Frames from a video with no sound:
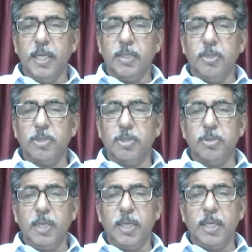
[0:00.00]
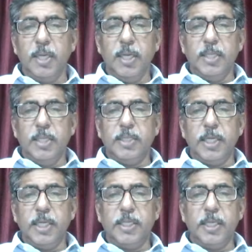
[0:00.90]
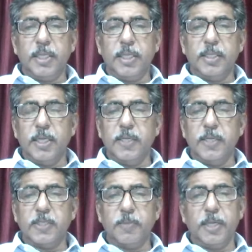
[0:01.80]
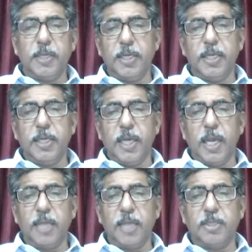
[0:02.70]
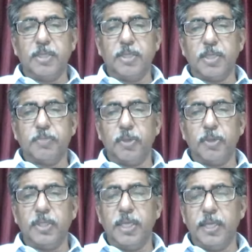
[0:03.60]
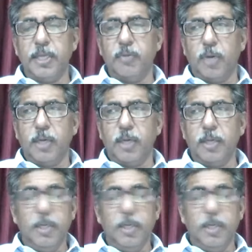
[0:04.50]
Those who are taking the disciplinary actions upon the erring one,